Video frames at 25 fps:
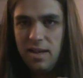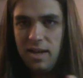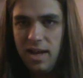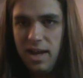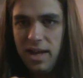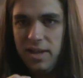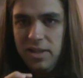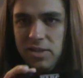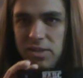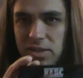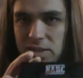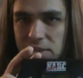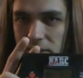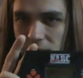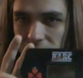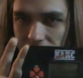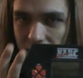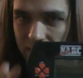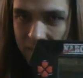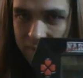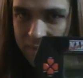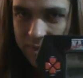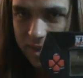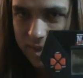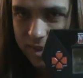I used to
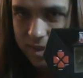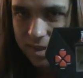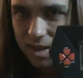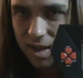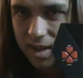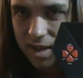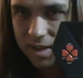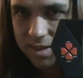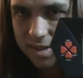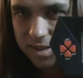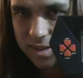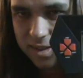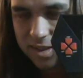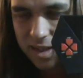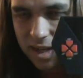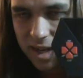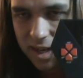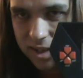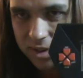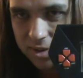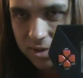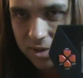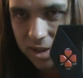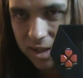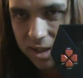love these kinds of
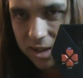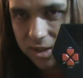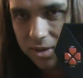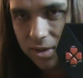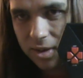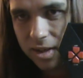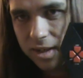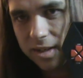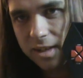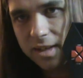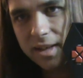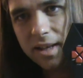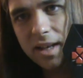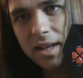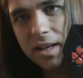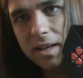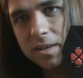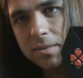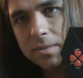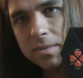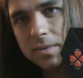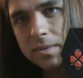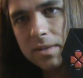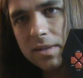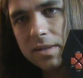Tiger electronic
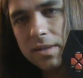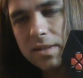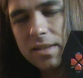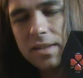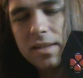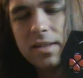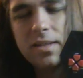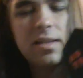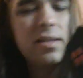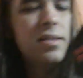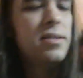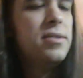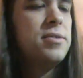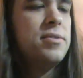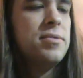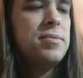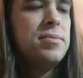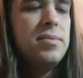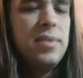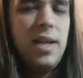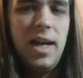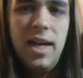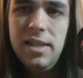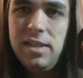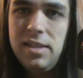games.
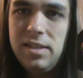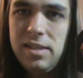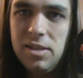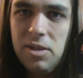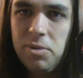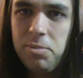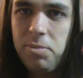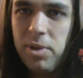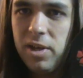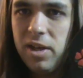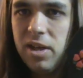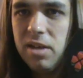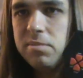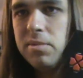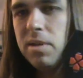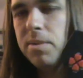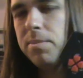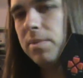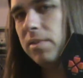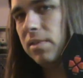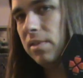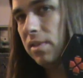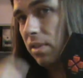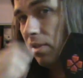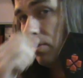I still pick them
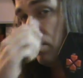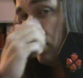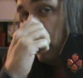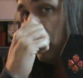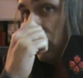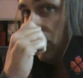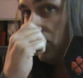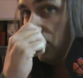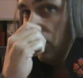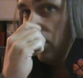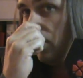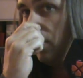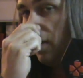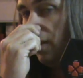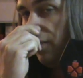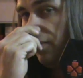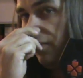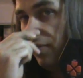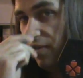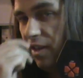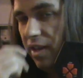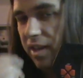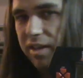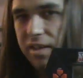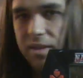up at the thrift store when I
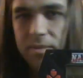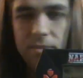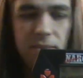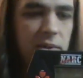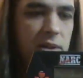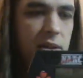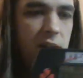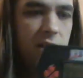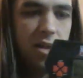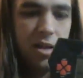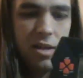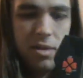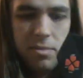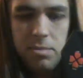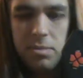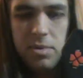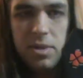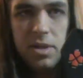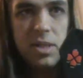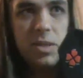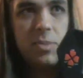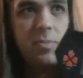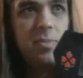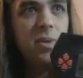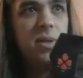find them, but
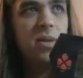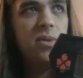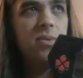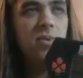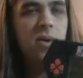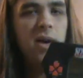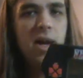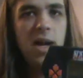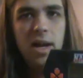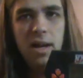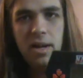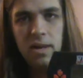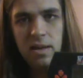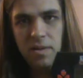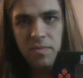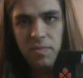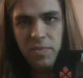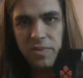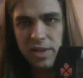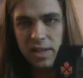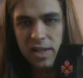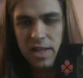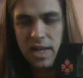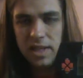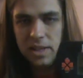it's been a while.
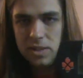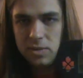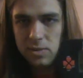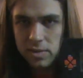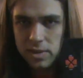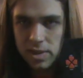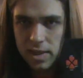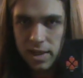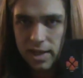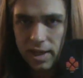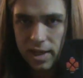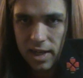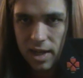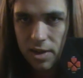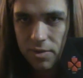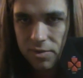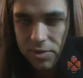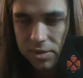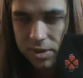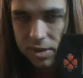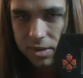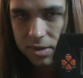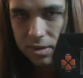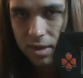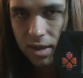The last one that I got
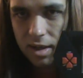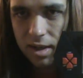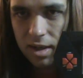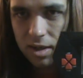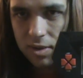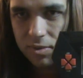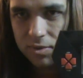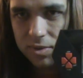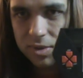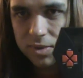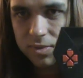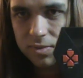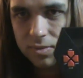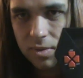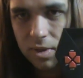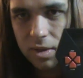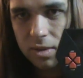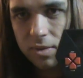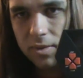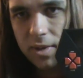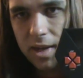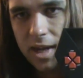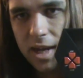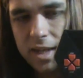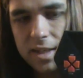was
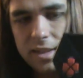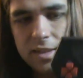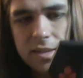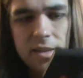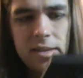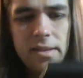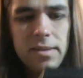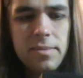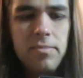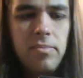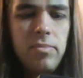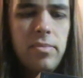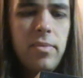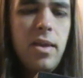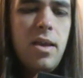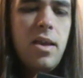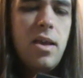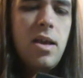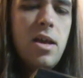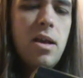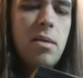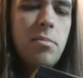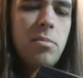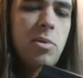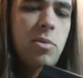Rugrats.
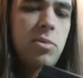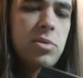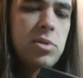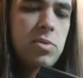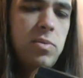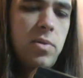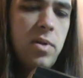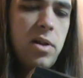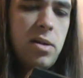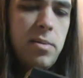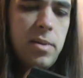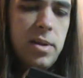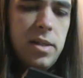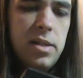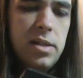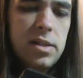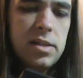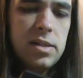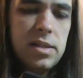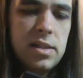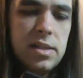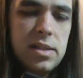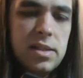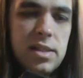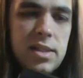But what's weird about
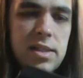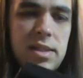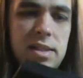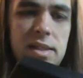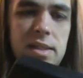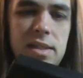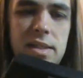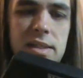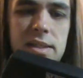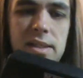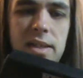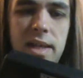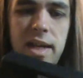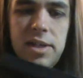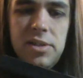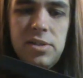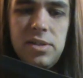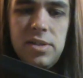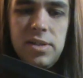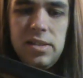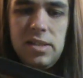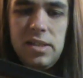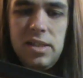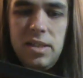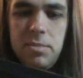this is this doesn't
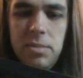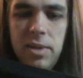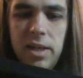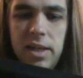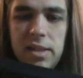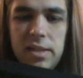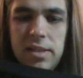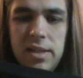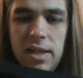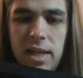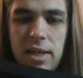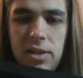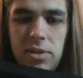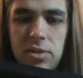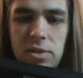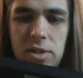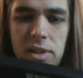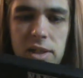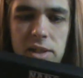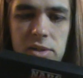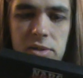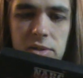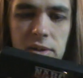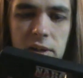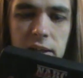actually seem like a Tiger
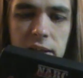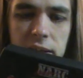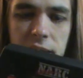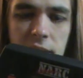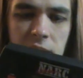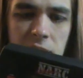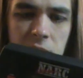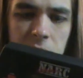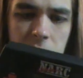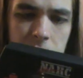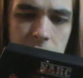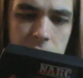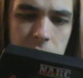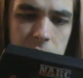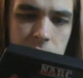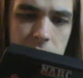electronic game.